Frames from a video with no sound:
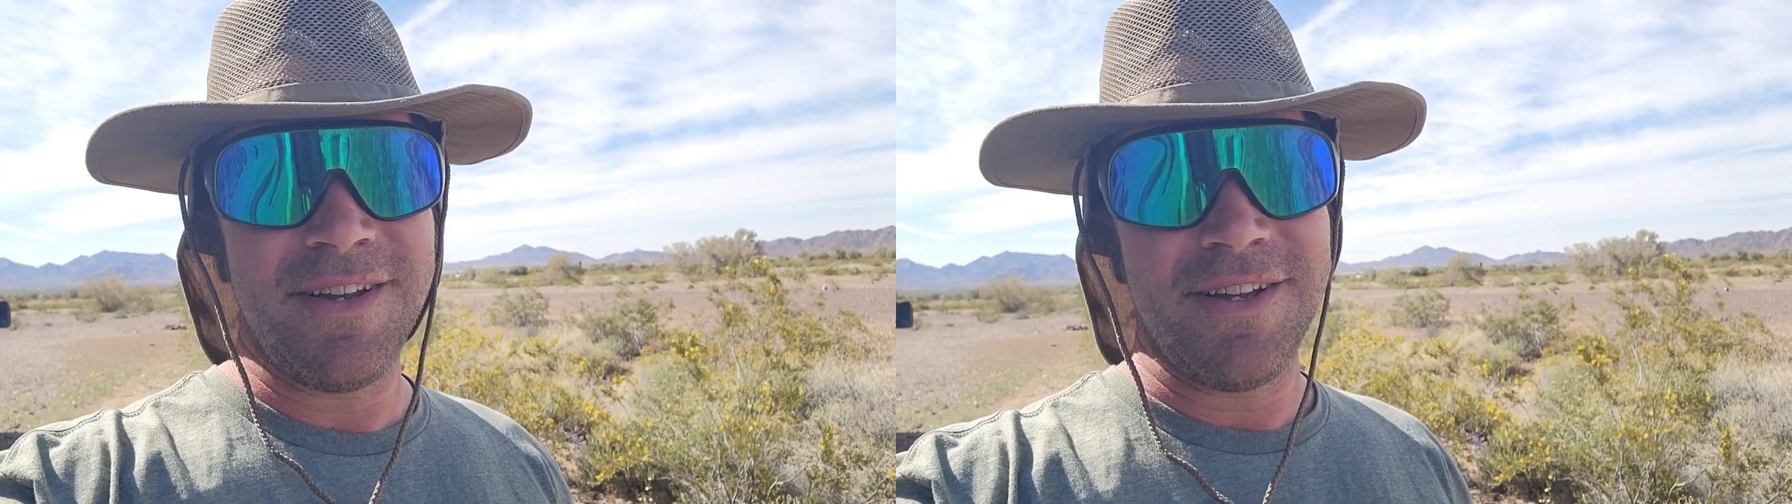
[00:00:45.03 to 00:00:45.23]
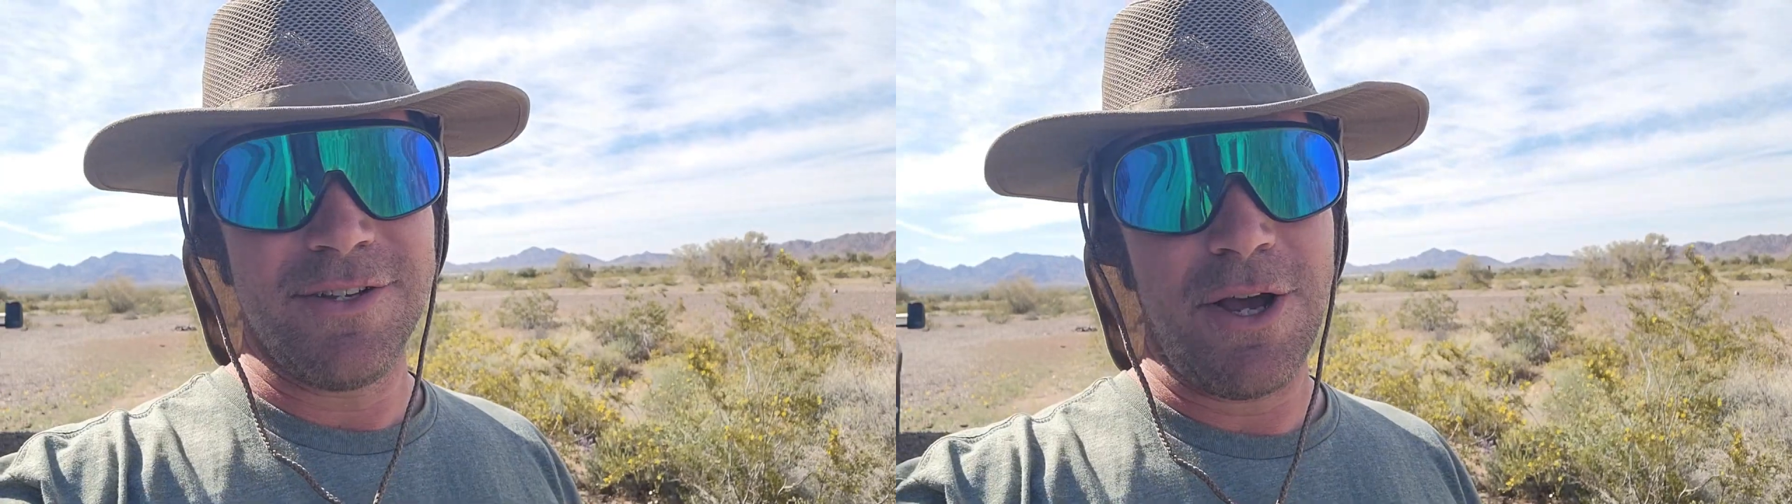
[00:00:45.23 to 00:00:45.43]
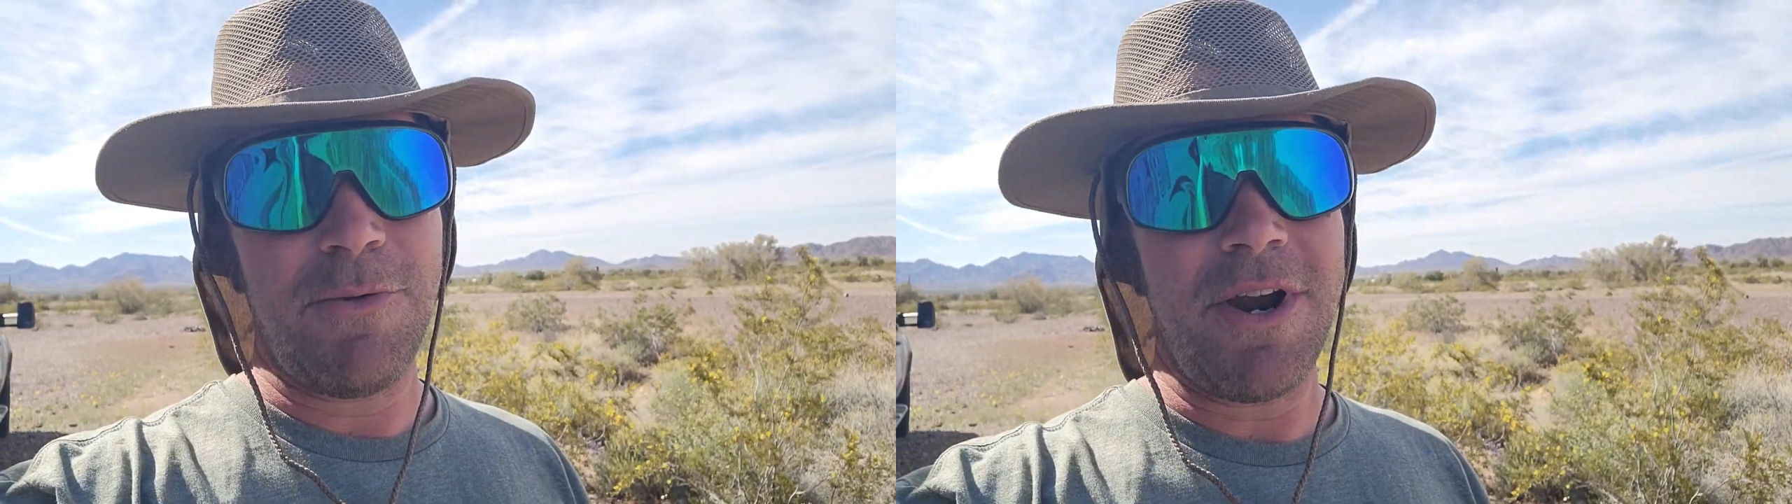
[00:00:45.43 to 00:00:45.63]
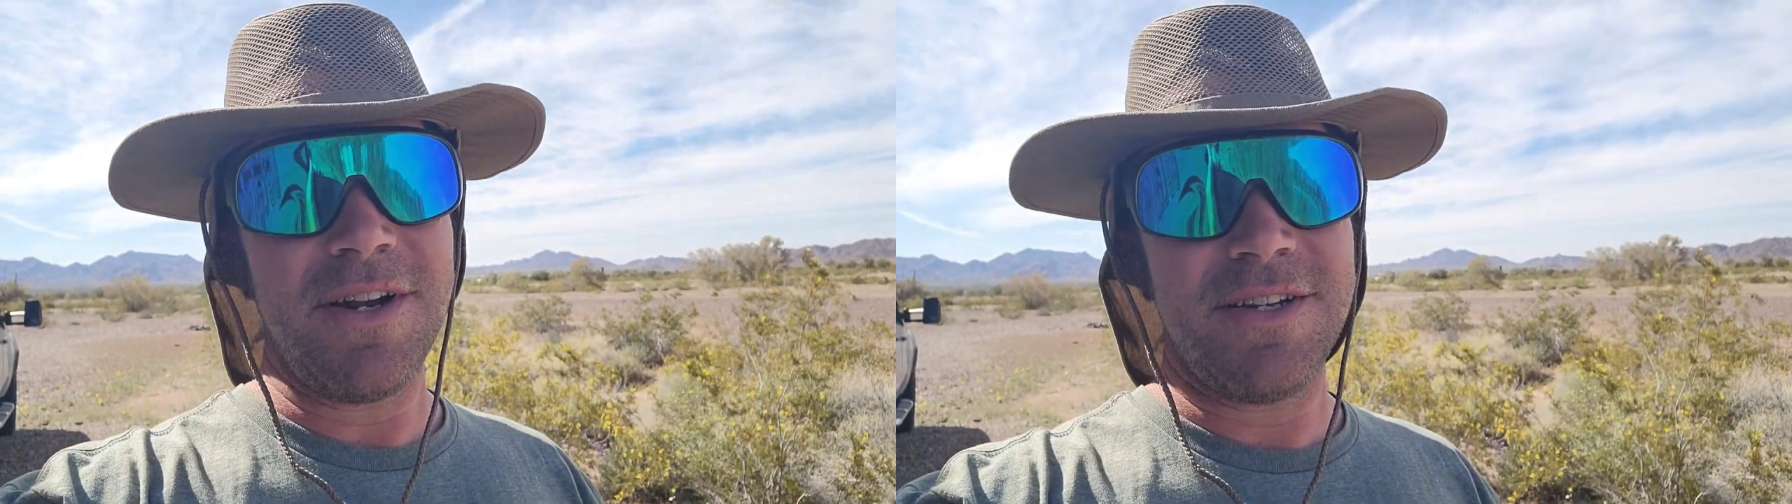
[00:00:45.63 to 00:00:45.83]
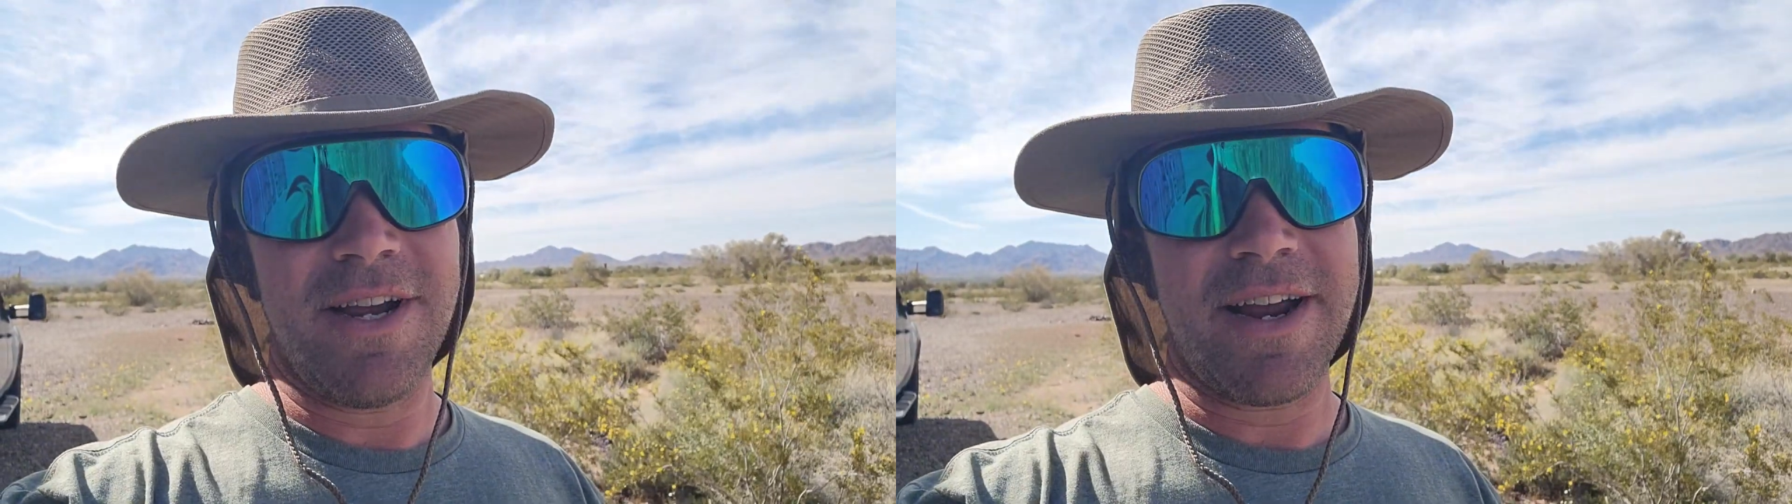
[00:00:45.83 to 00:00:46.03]
So I wanted
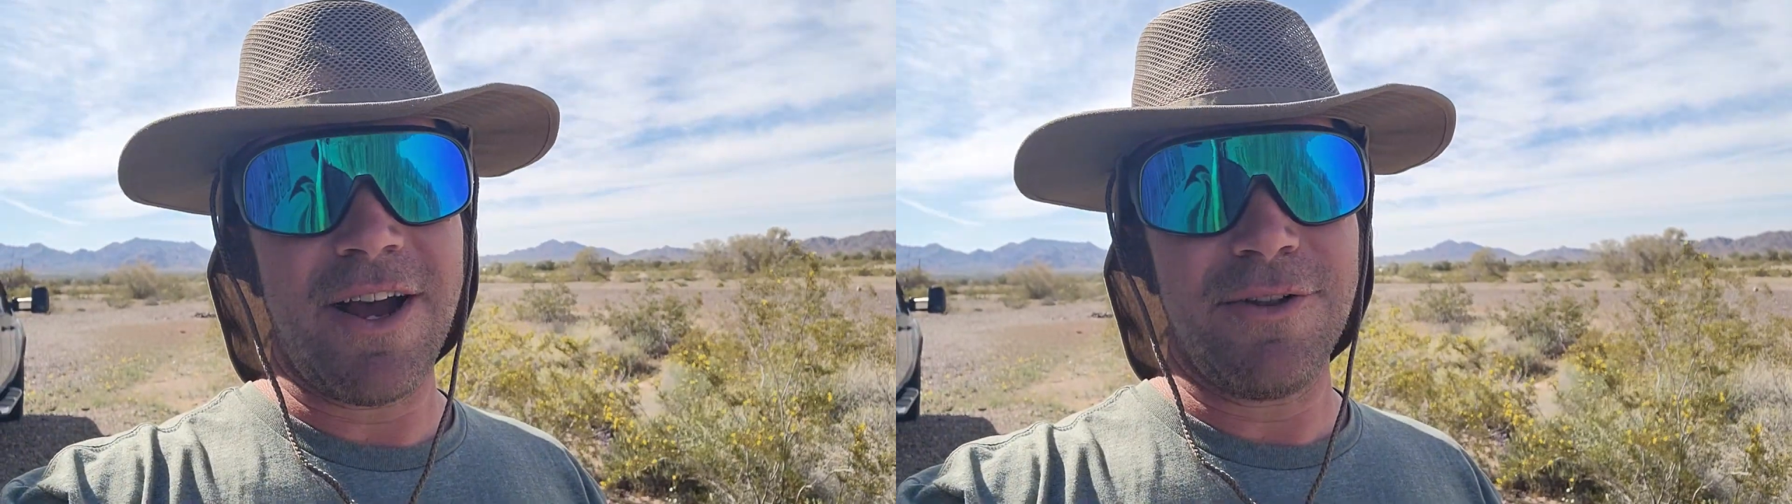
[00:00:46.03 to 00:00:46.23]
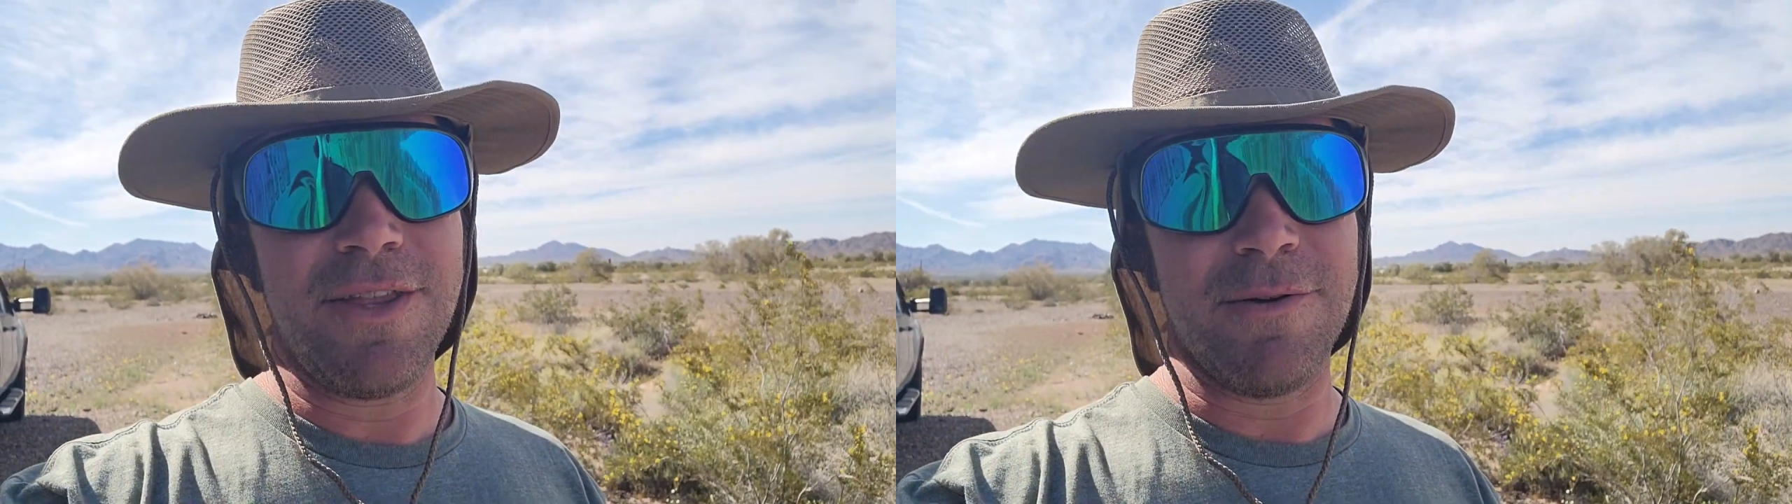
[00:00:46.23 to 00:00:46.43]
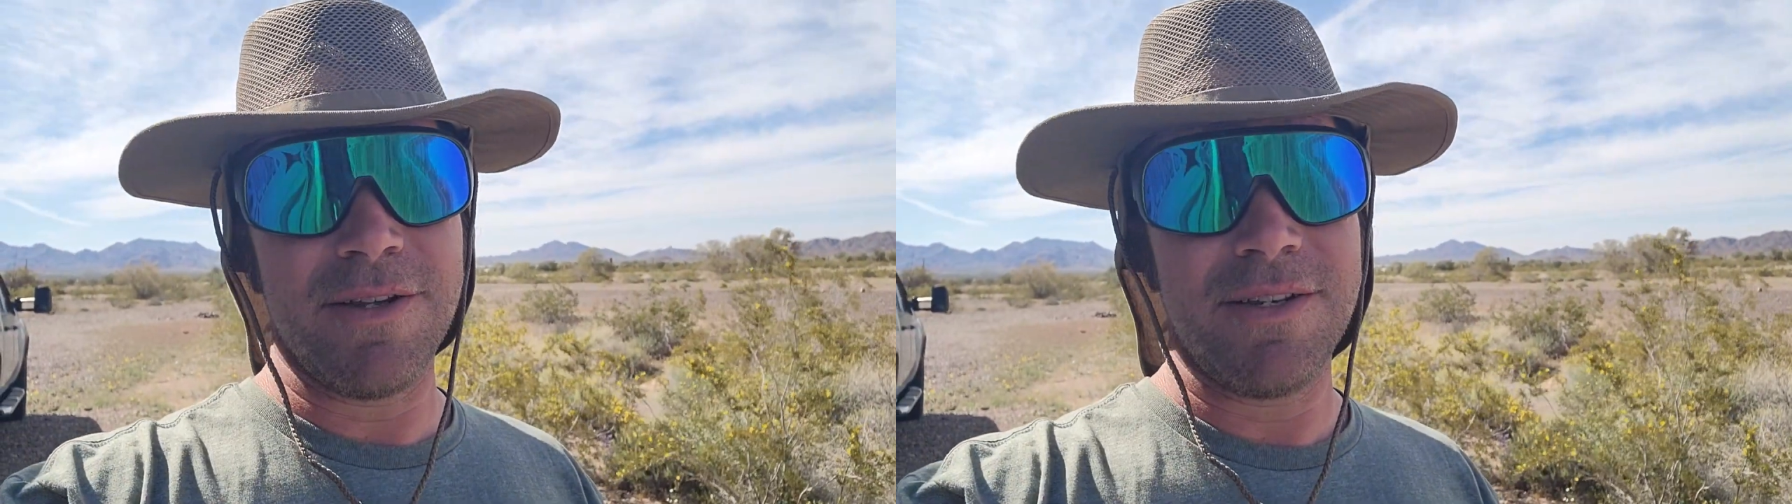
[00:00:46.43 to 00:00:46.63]
to check out the